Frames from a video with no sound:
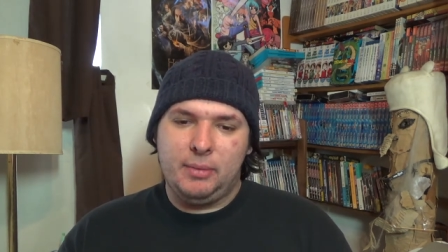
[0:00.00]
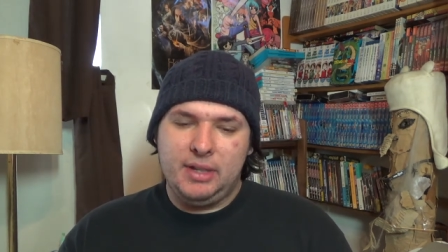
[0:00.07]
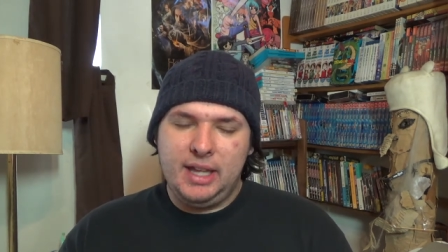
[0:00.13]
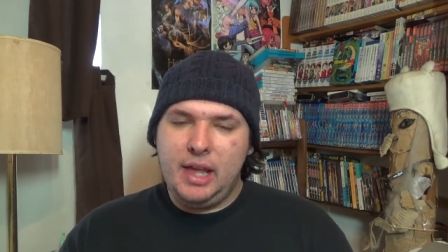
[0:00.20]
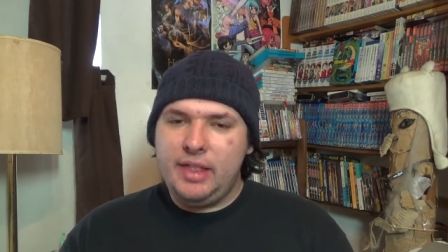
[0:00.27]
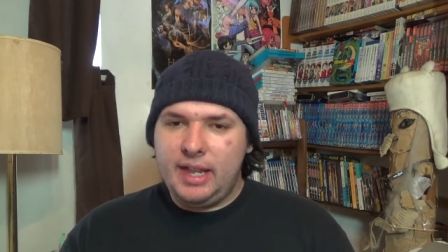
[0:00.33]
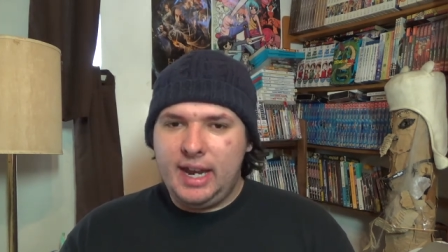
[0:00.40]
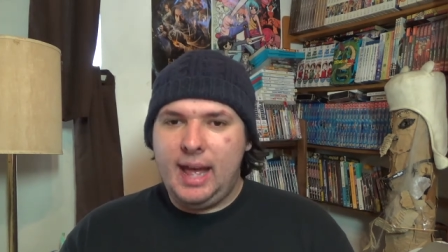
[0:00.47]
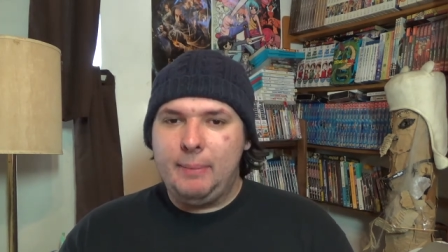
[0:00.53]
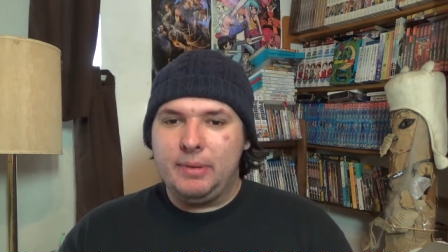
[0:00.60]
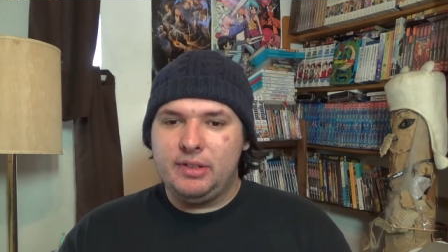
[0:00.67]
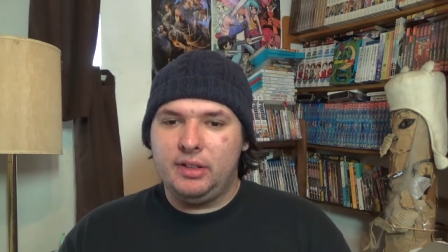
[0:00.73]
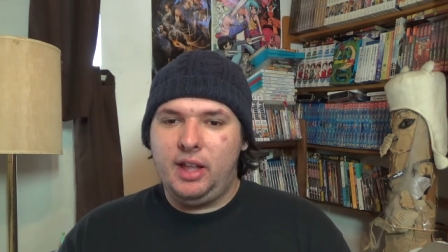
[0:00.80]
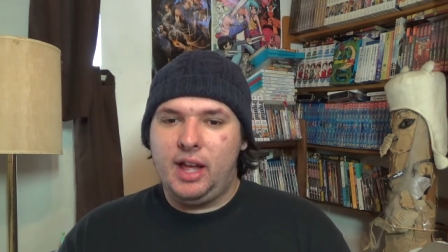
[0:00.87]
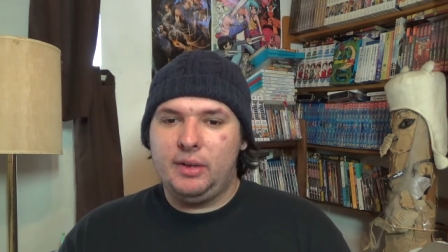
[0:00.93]
I mean, yeah, that
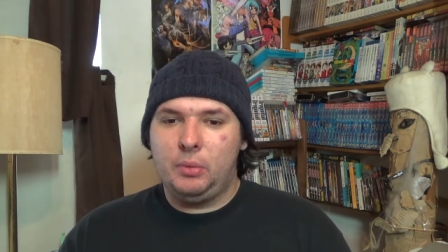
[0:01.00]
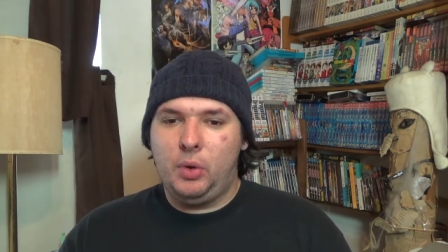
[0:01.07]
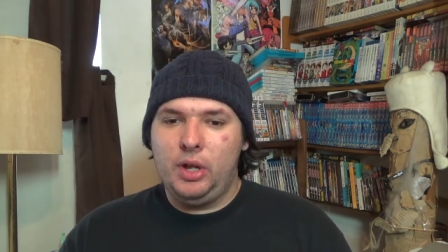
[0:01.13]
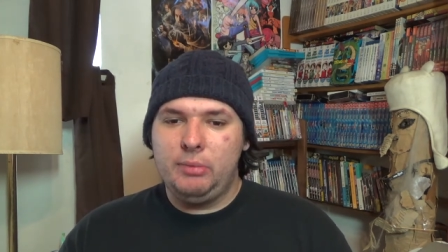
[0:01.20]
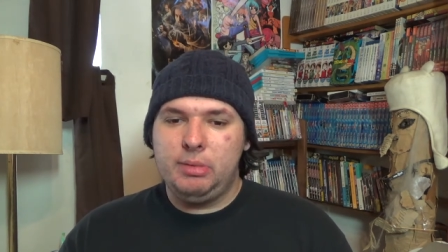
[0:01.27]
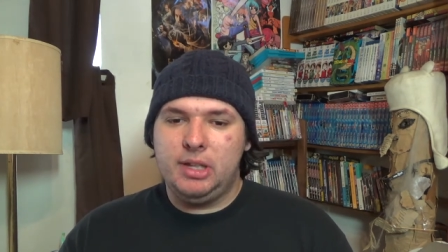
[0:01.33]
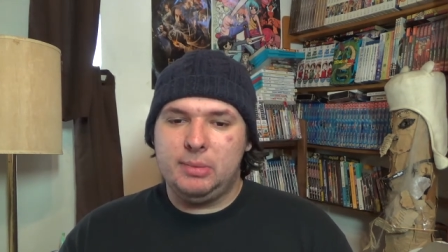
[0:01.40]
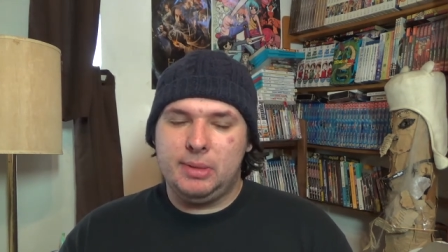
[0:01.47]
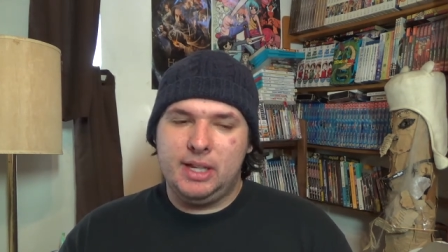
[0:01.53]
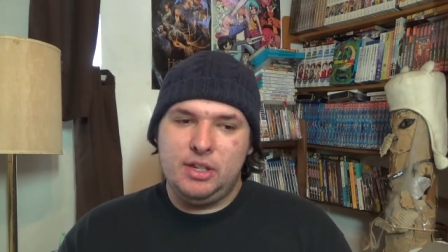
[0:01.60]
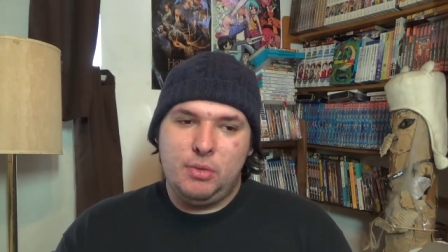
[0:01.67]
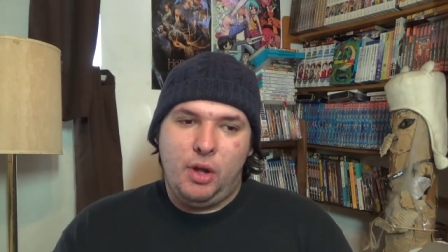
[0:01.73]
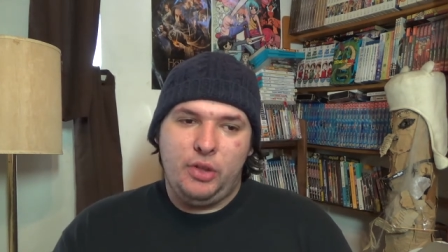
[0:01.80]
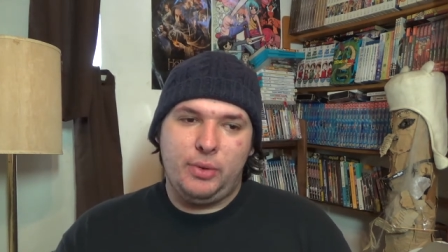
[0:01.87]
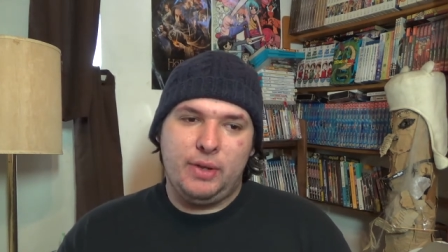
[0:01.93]
happens a lot in One Piece, but then
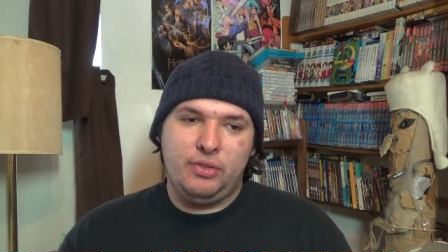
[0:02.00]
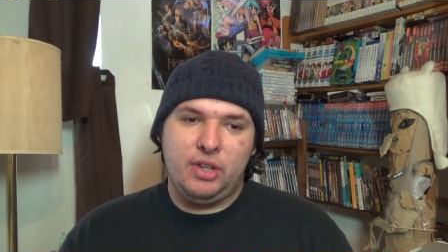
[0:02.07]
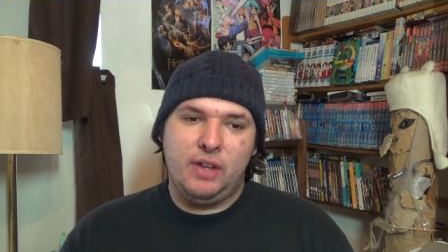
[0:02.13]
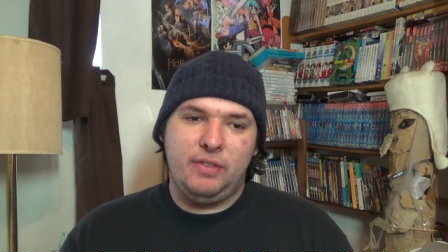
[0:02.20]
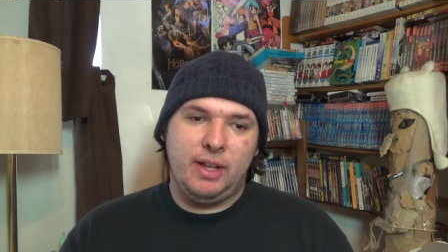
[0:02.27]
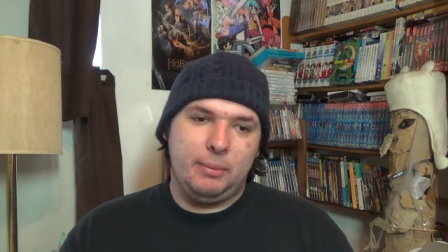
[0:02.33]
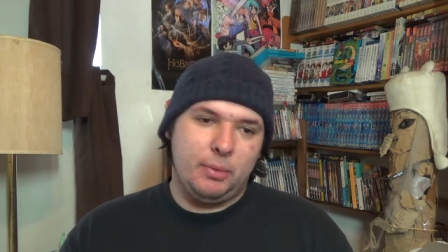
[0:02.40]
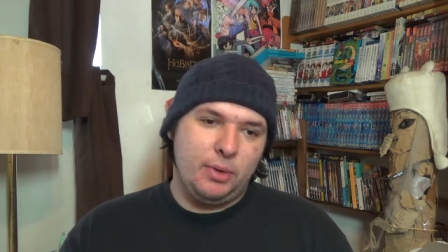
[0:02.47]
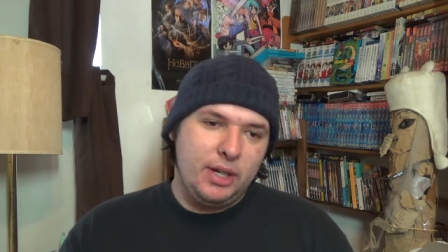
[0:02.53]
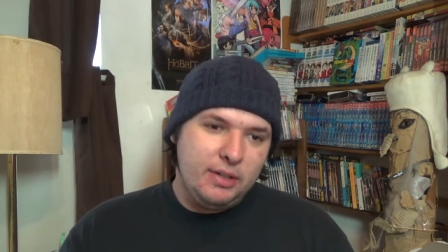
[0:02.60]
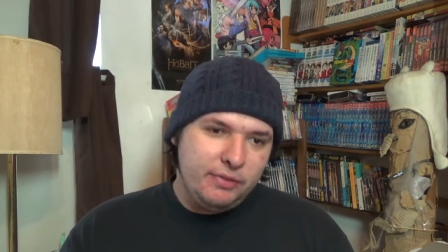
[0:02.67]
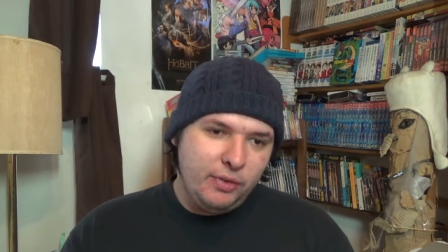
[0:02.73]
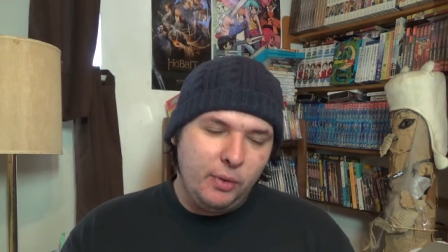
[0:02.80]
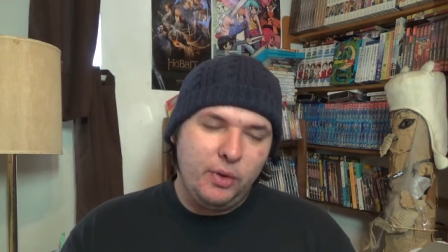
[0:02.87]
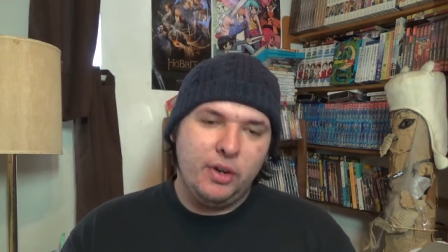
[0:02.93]
you also have stuff like
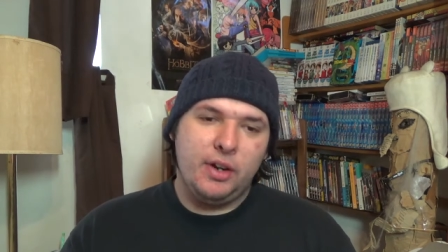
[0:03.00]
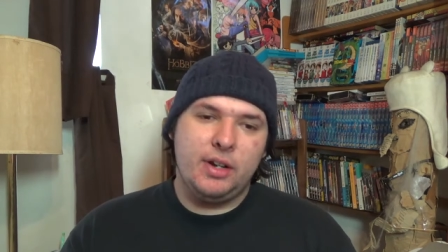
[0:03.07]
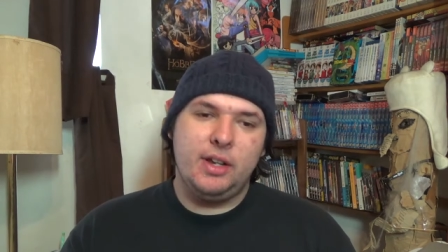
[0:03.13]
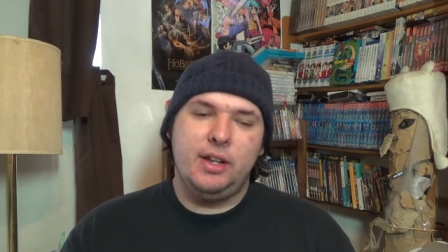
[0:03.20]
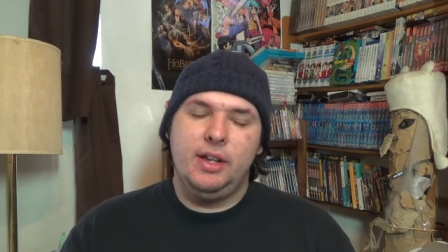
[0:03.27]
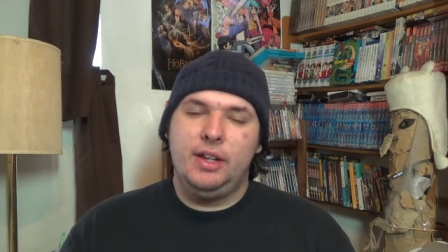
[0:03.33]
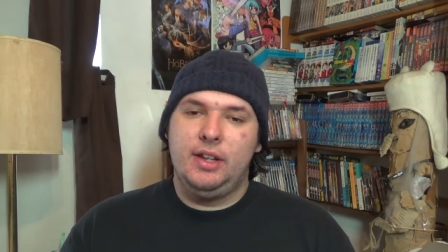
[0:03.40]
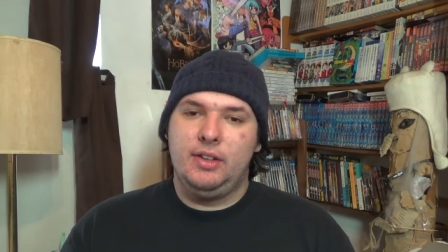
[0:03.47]
Marineford,